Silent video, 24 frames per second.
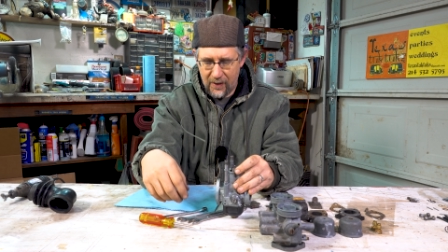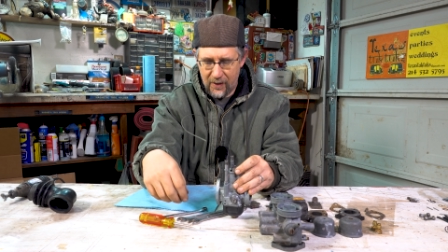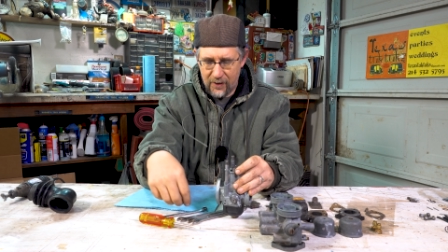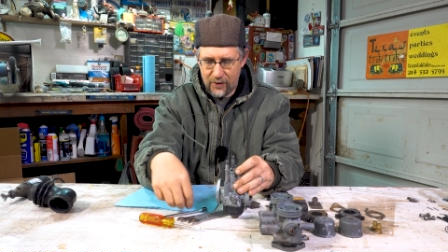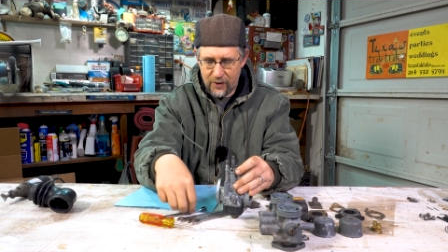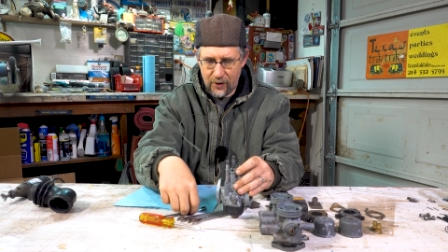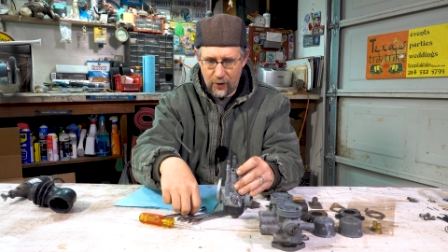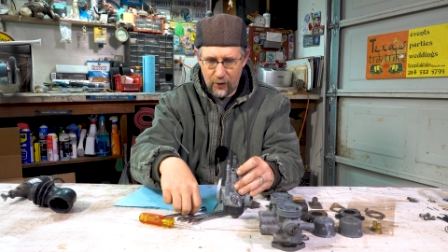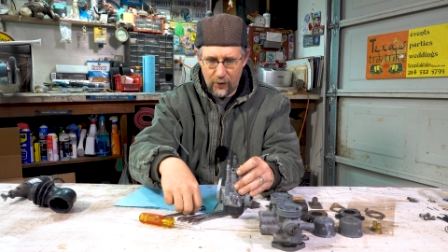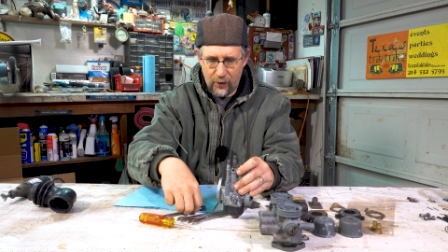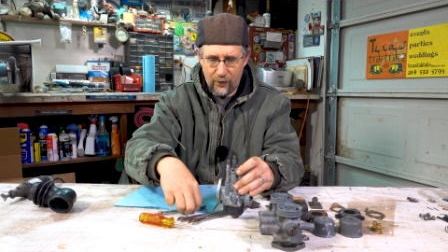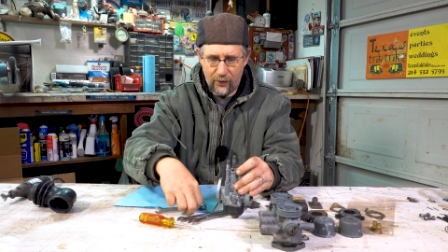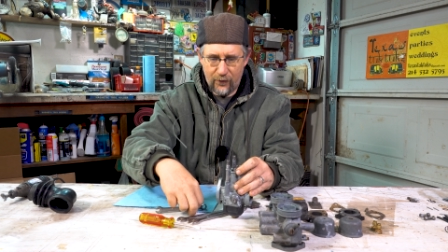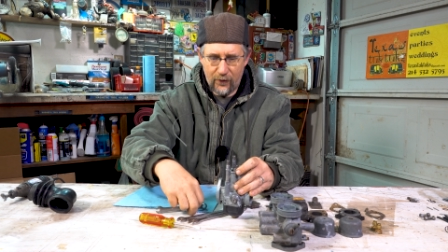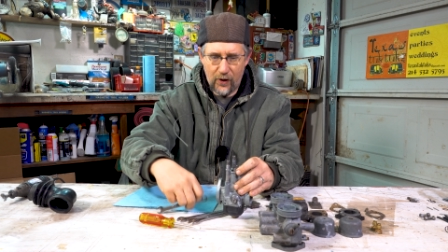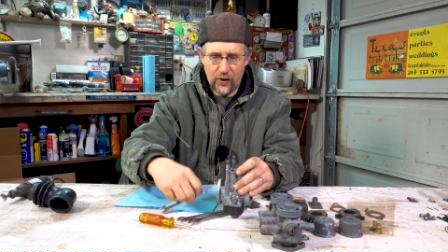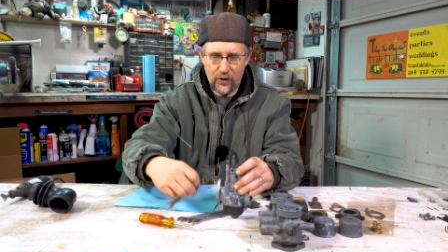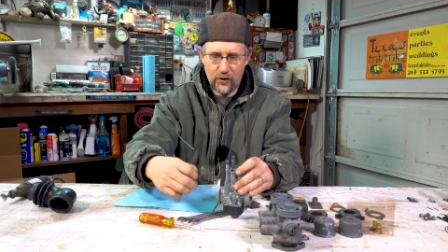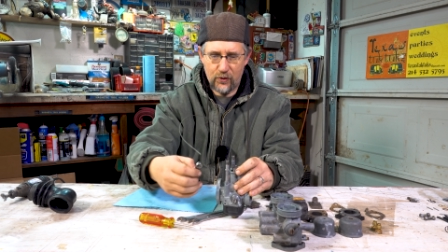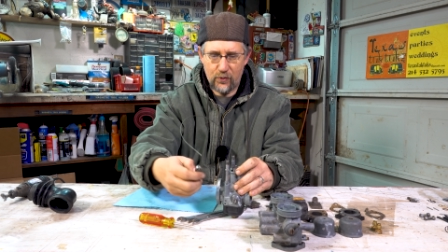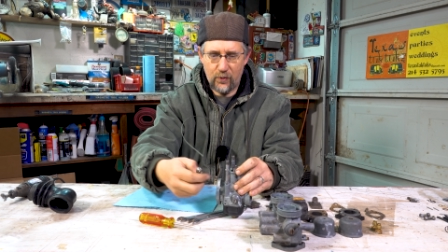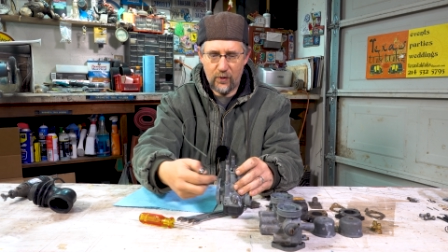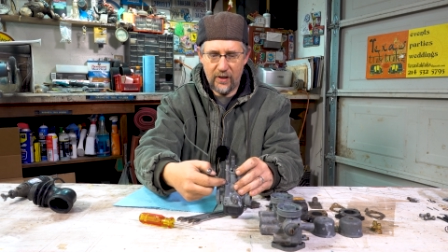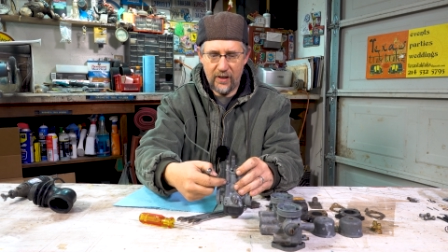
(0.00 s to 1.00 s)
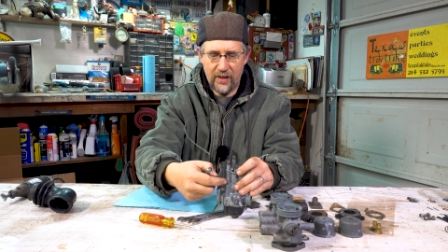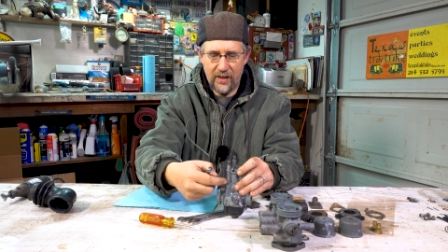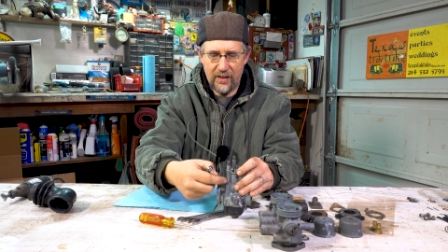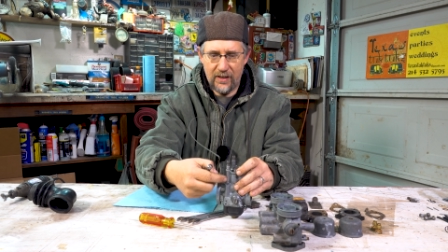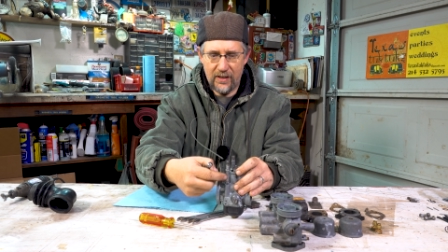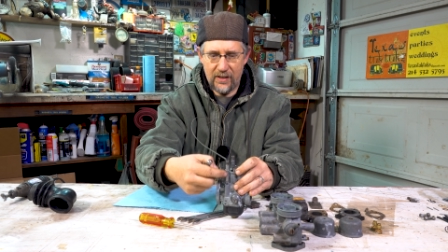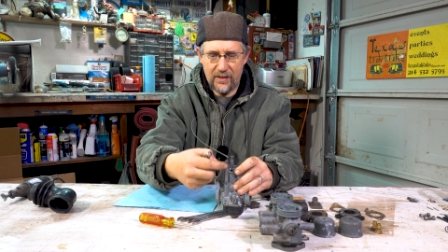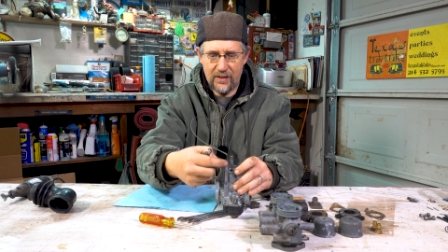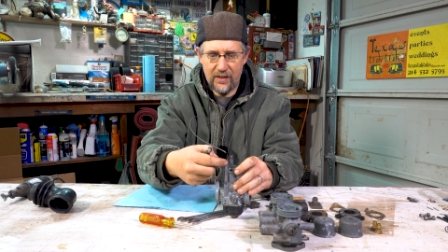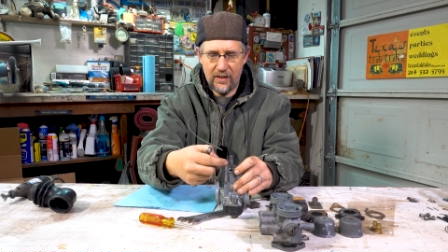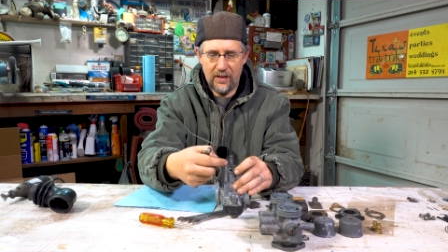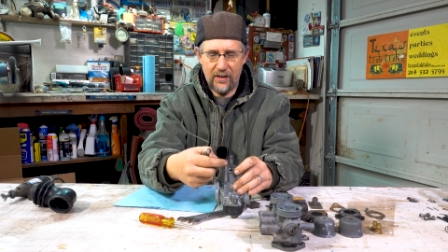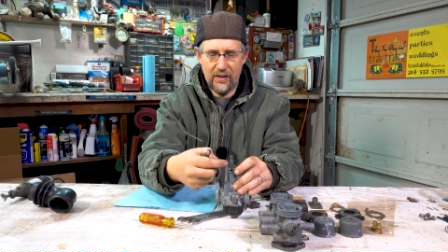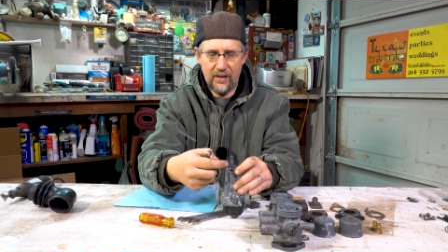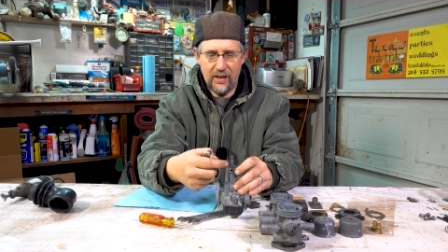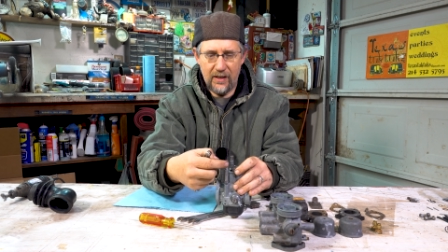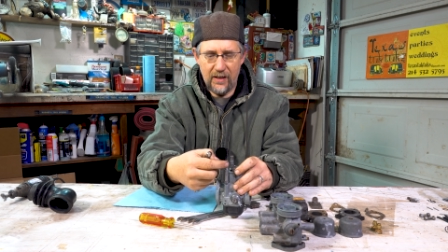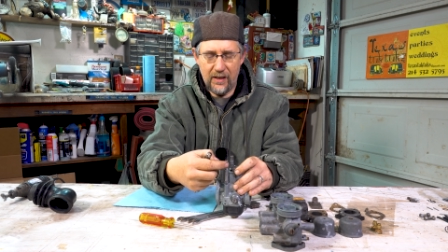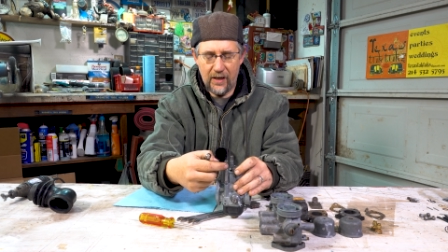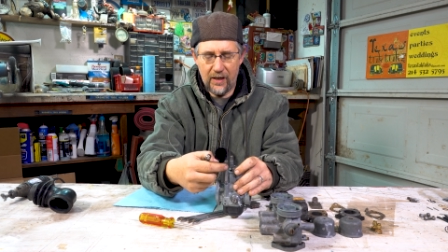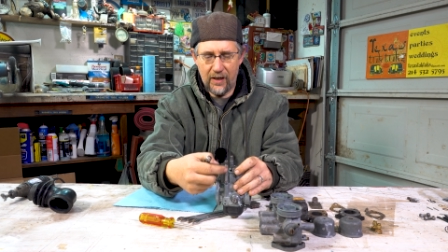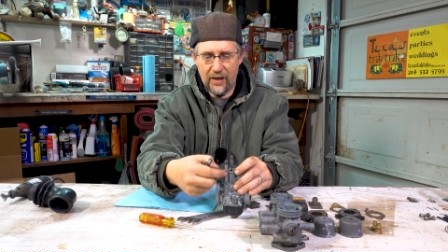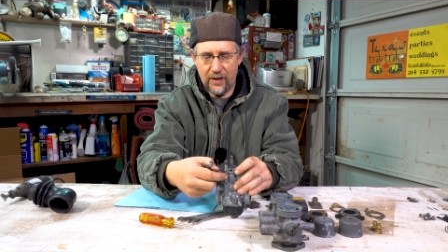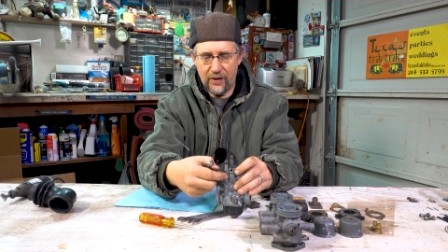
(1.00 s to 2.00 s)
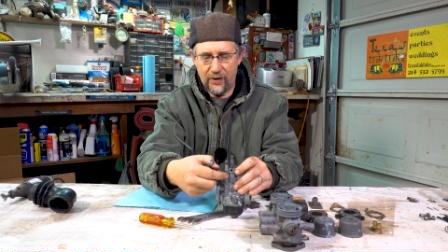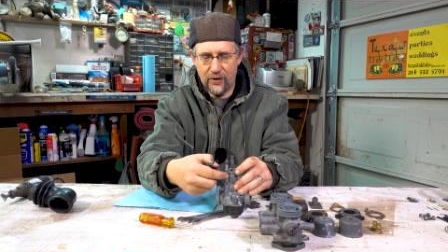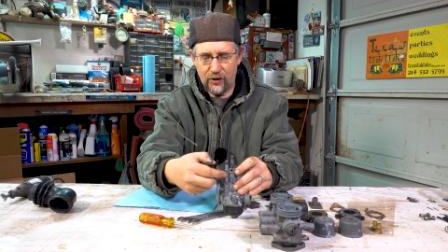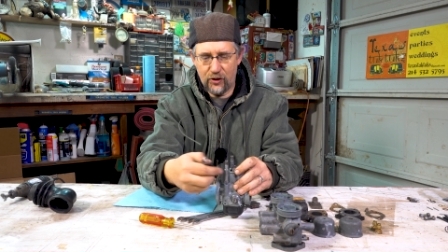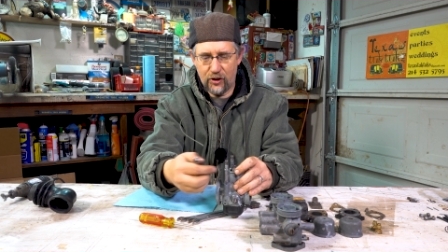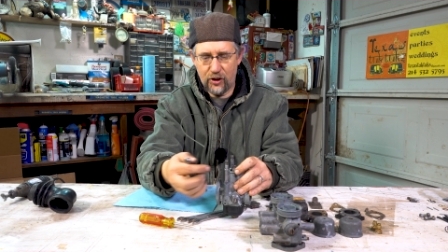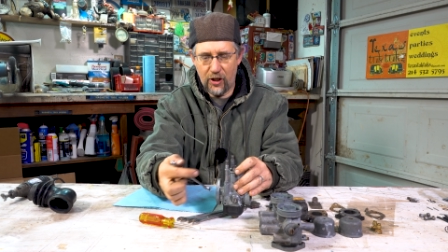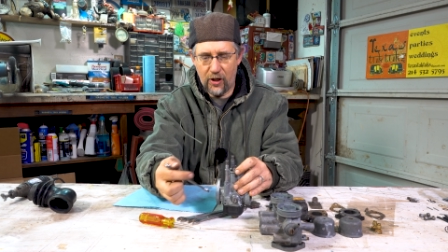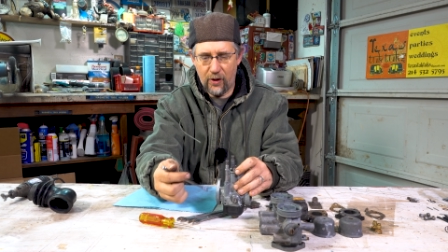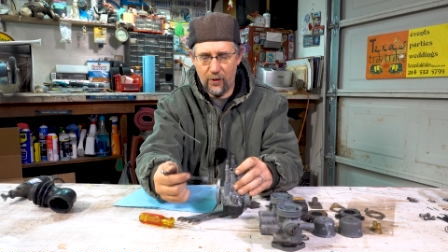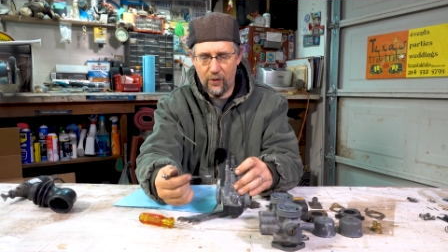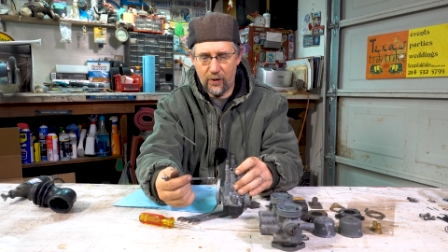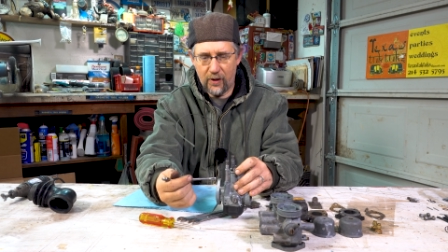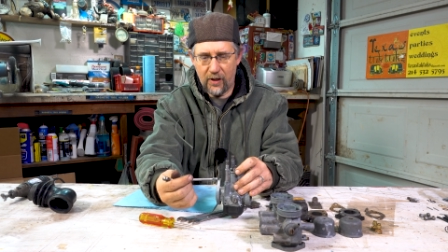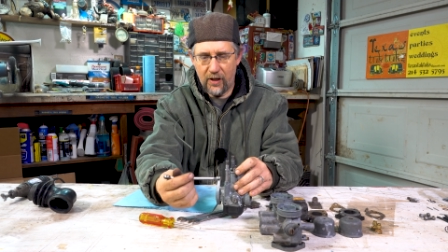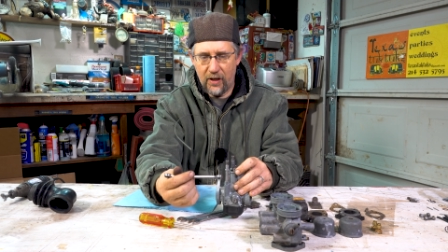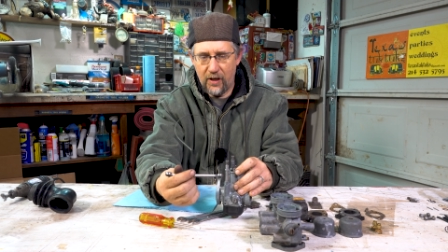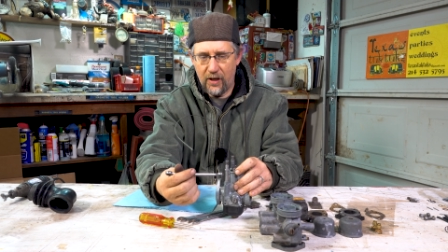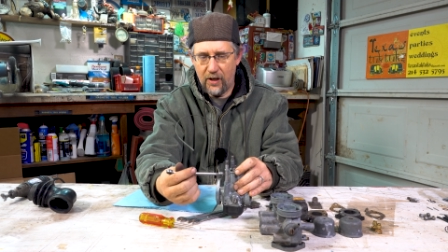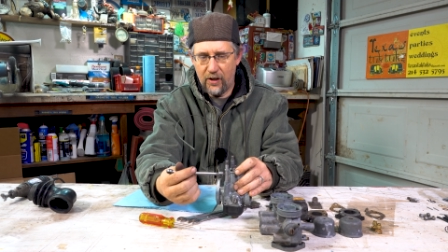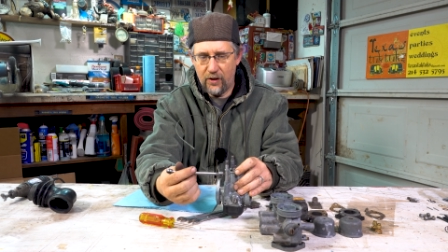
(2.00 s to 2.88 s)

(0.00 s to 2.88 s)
So the first one is the choke.